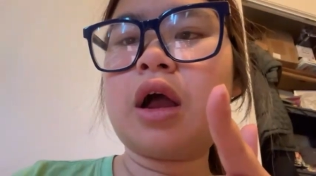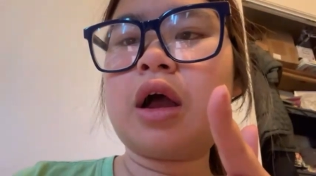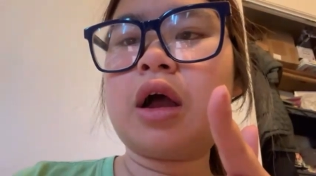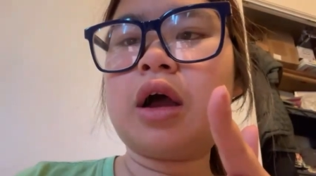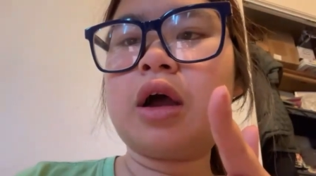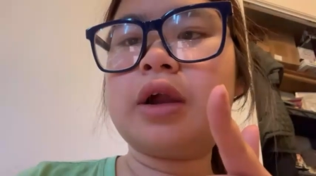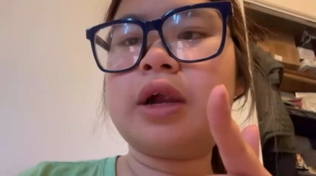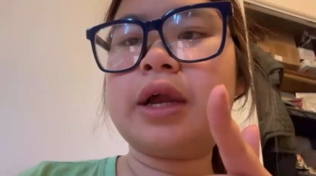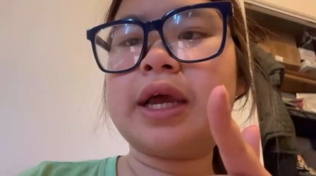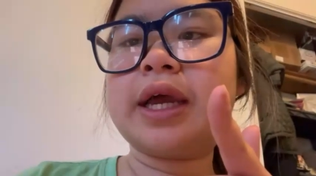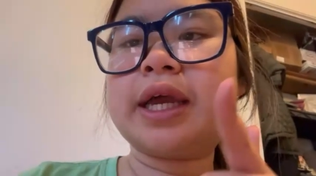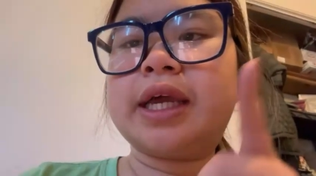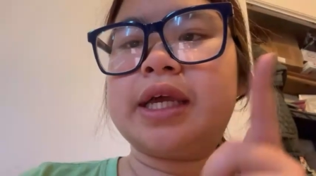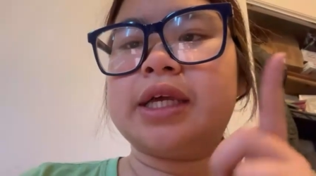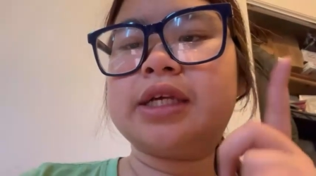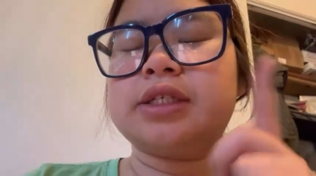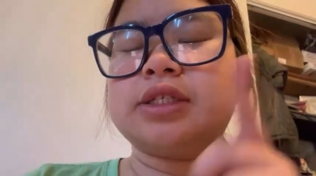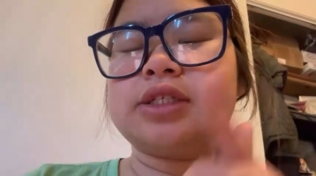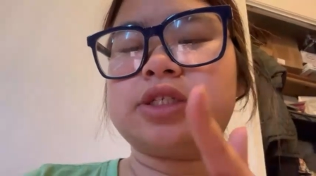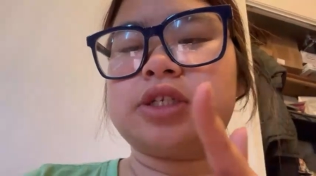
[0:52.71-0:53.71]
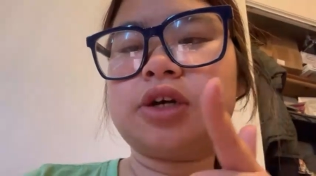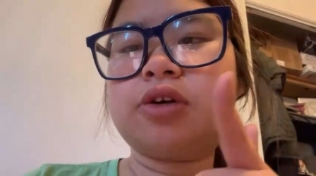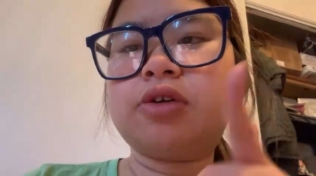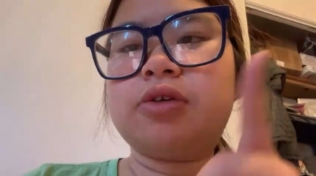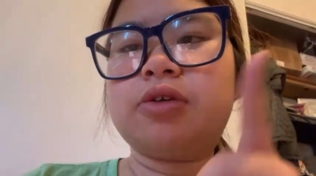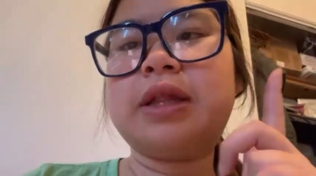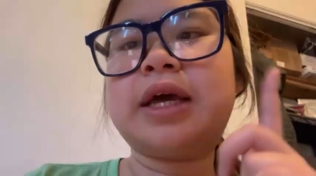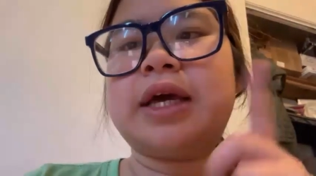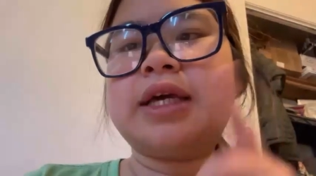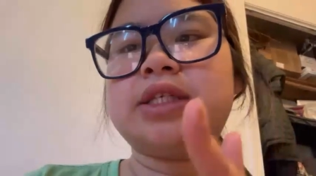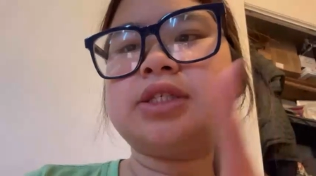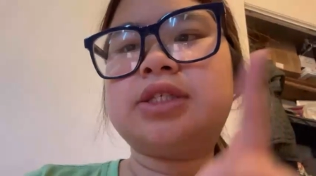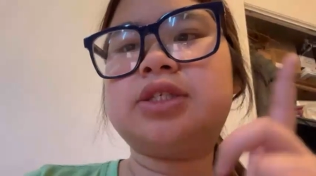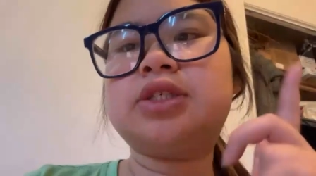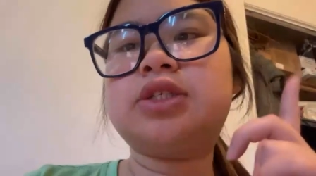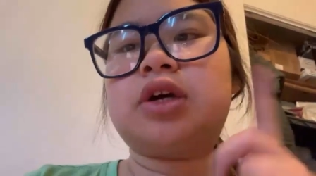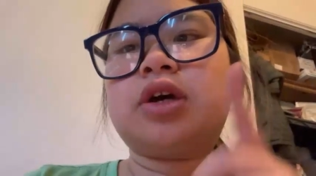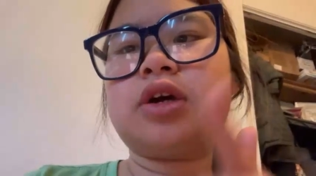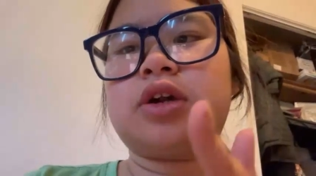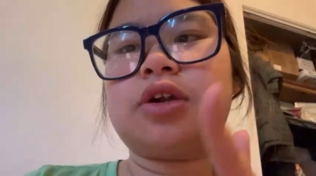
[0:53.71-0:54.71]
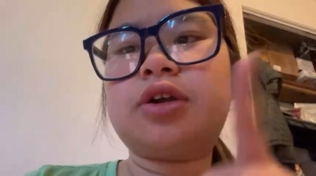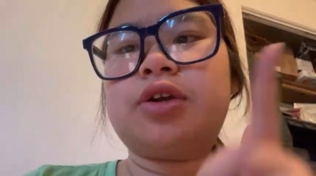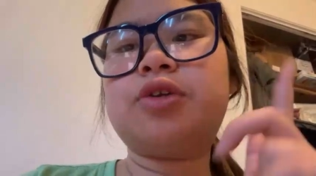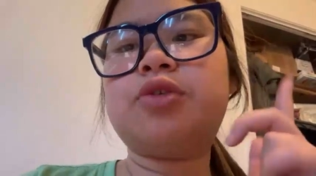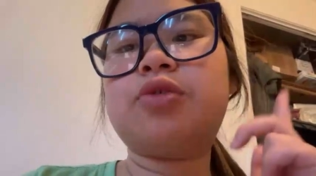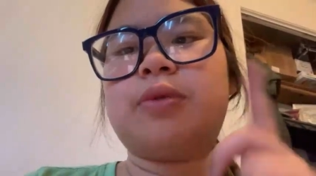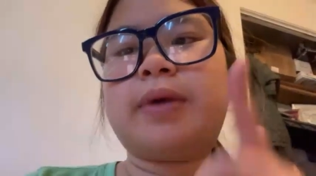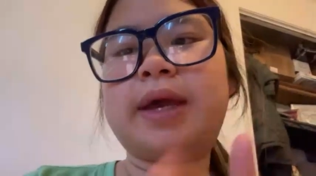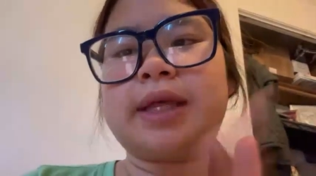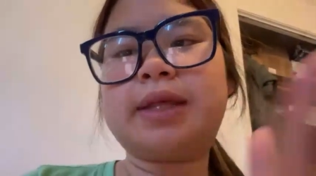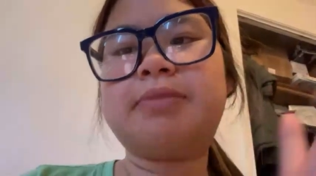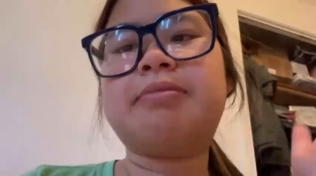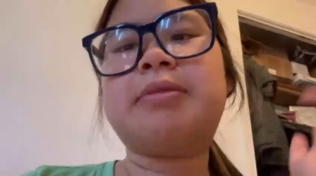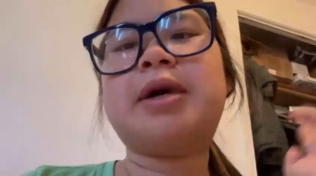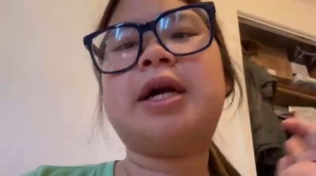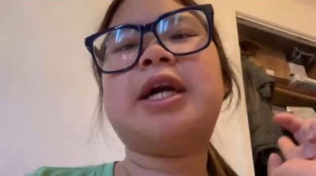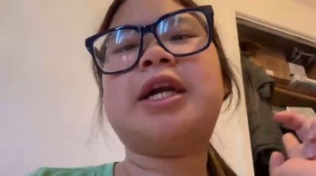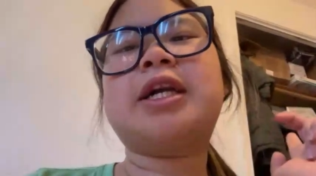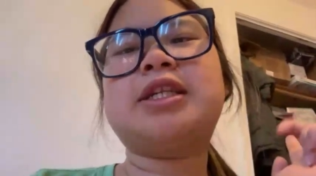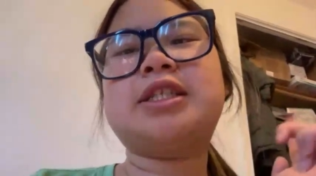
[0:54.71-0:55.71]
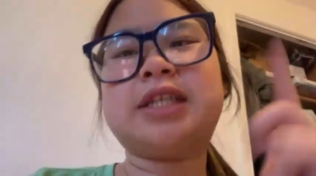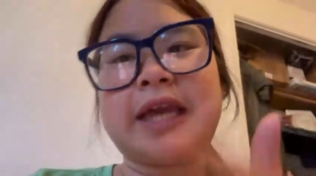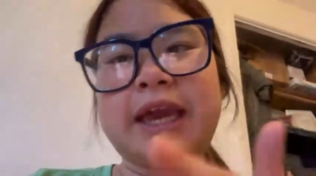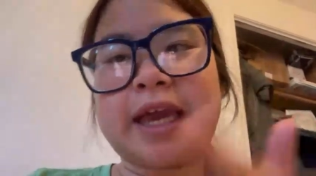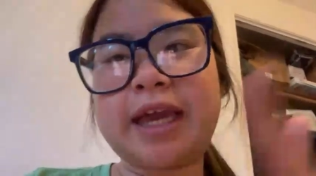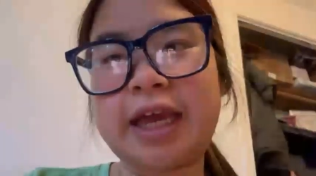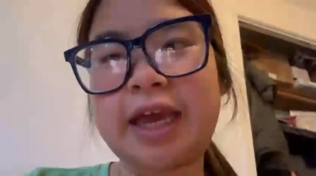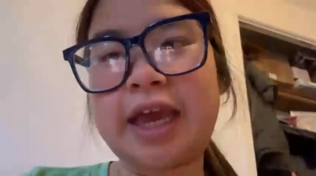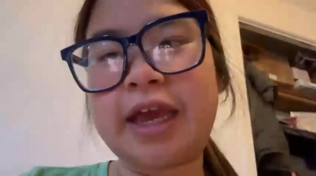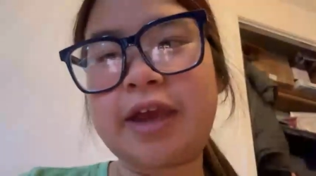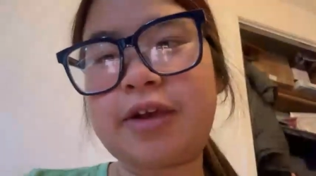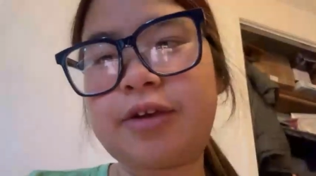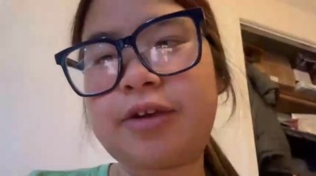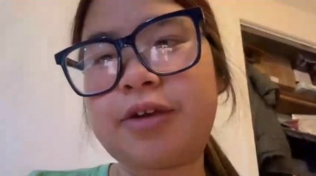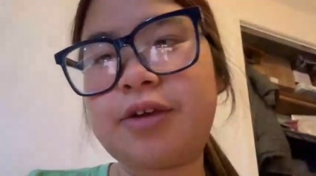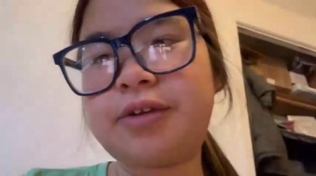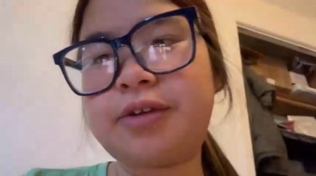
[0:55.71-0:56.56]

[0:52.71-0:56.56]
Alright, so let's start with my skincare.